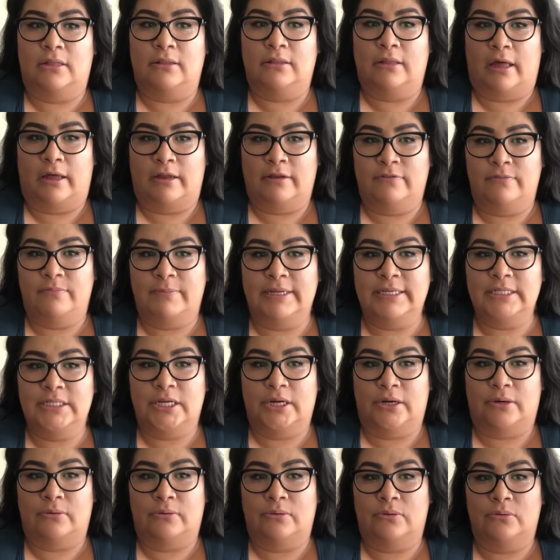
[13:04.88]
a lot of my
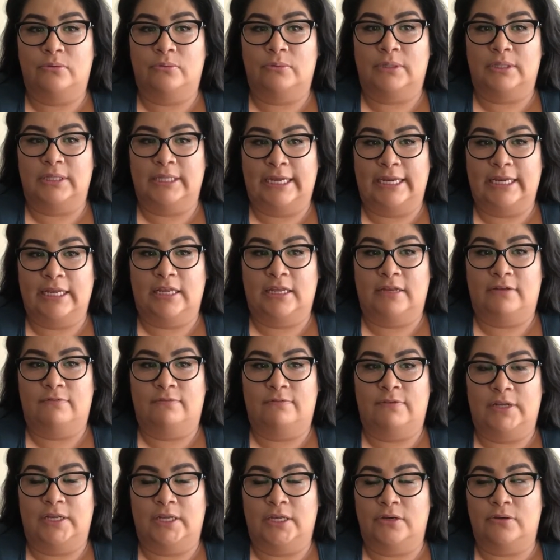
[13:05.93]
tarot
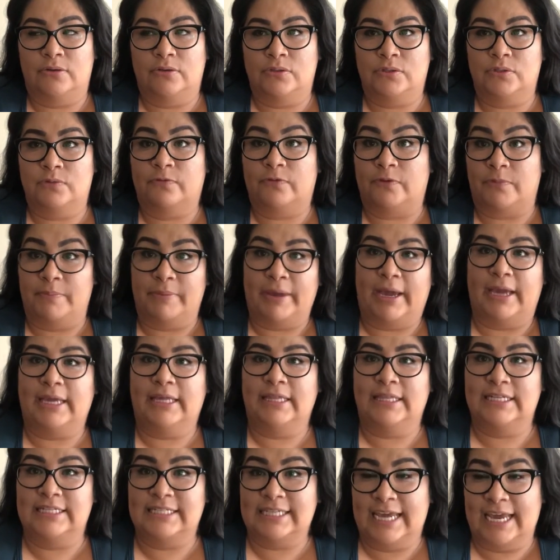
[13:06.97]
related videos from back
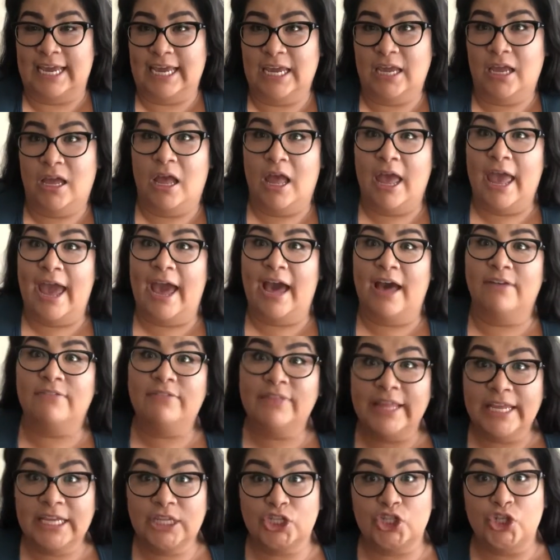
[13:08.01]
in the day have
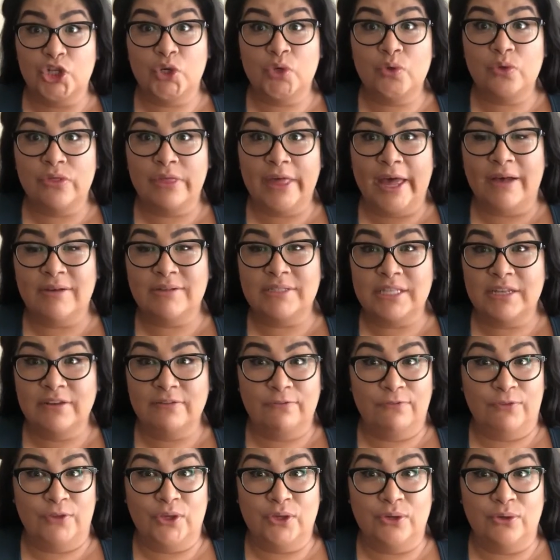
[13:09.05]
like
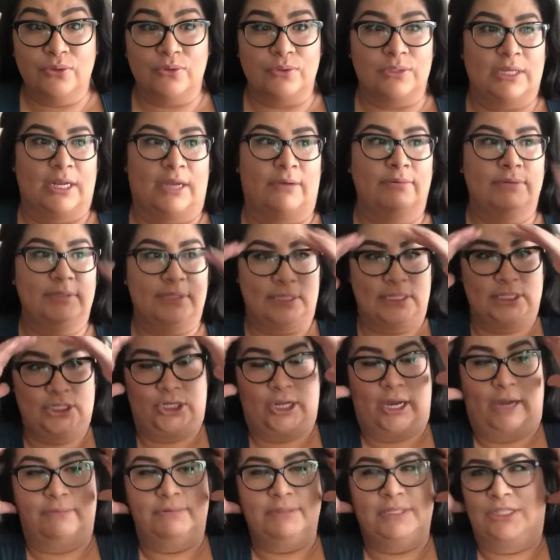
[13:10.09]
2,000 views and I was in,
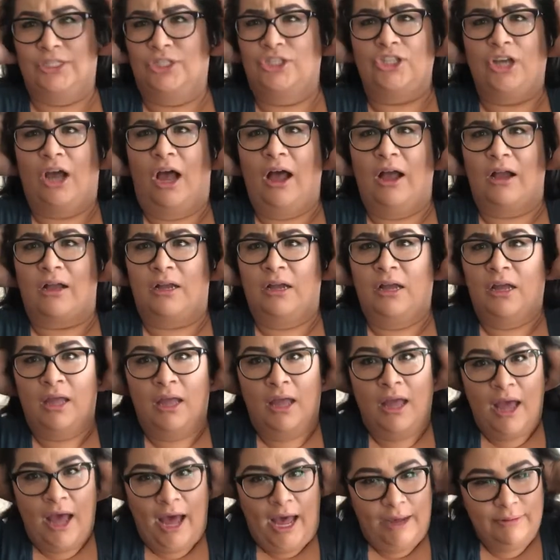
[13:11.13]
I was in shock.
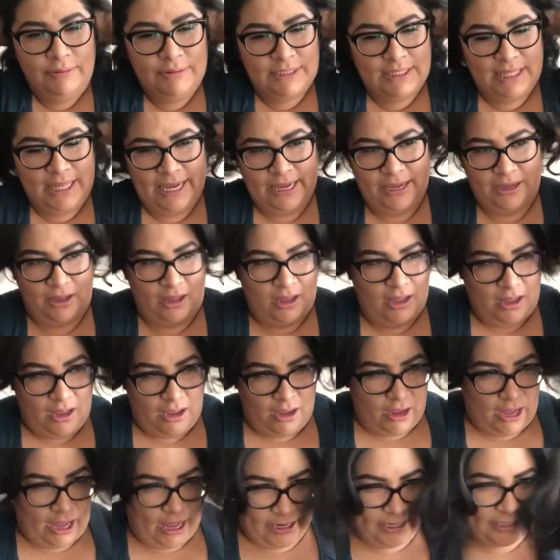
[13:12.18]
I was like,
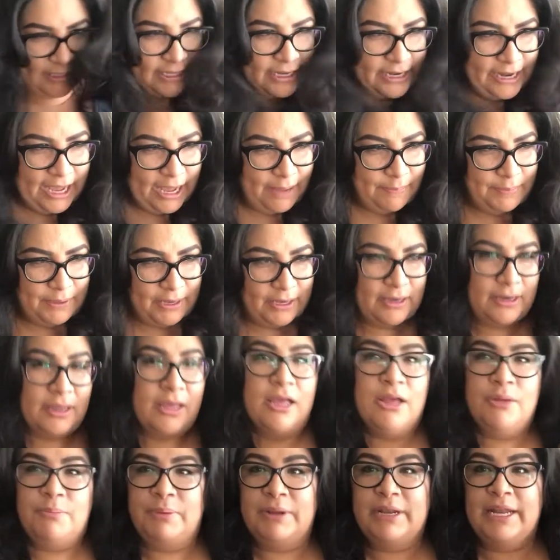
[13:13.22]
how does that happen?
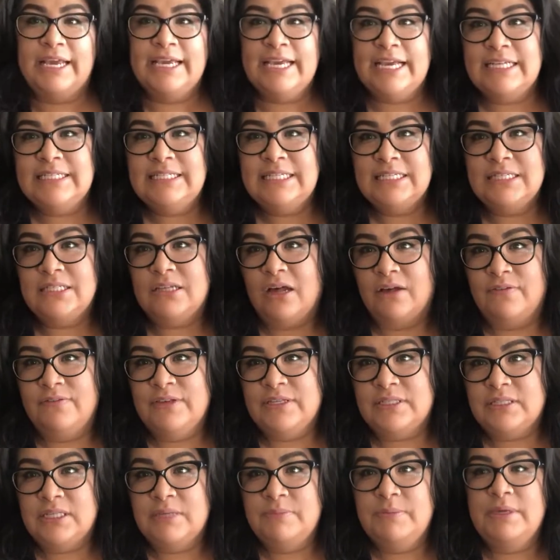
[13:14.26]
But I guess it's
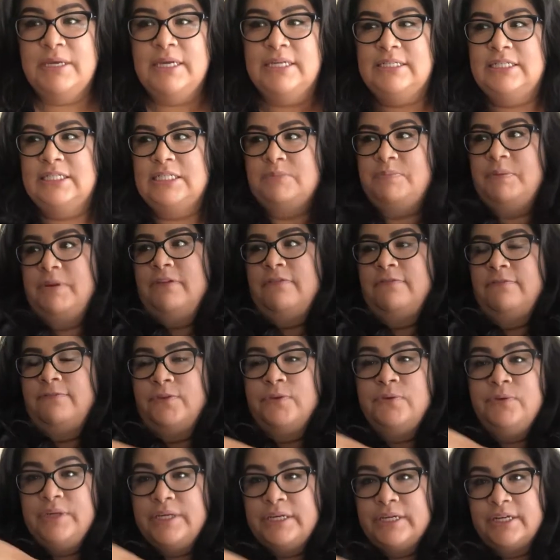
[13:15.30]
obviously because it's been a
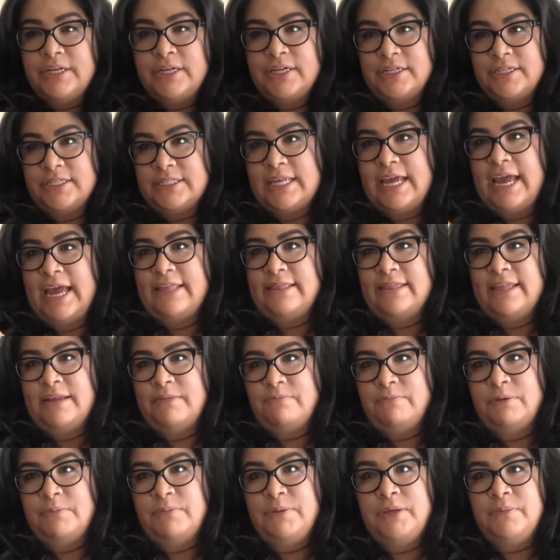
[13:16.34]
few years and
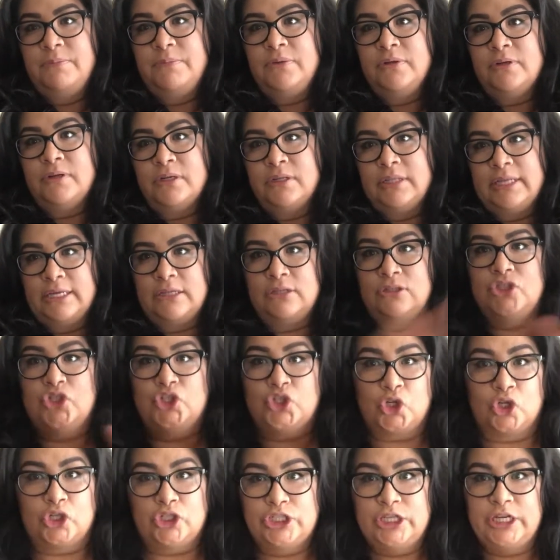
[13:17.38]
then when people are like
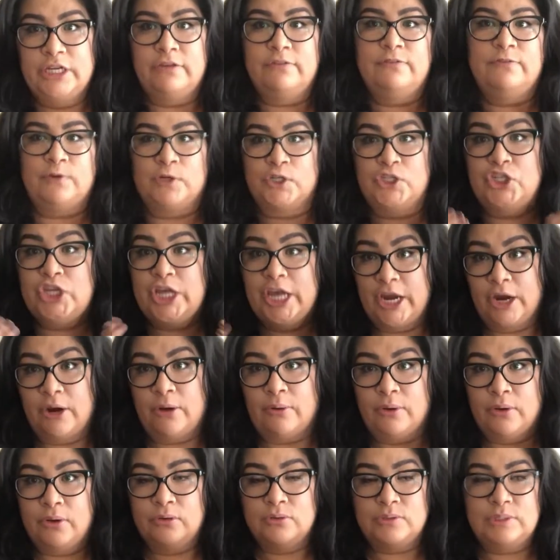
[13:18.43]
searching for
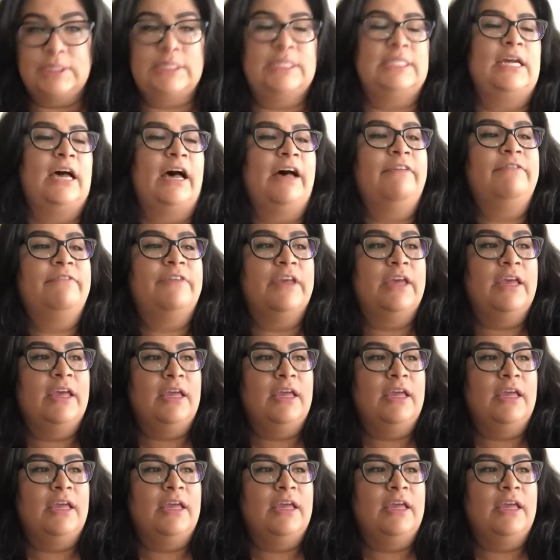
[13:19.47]
tarot stuff,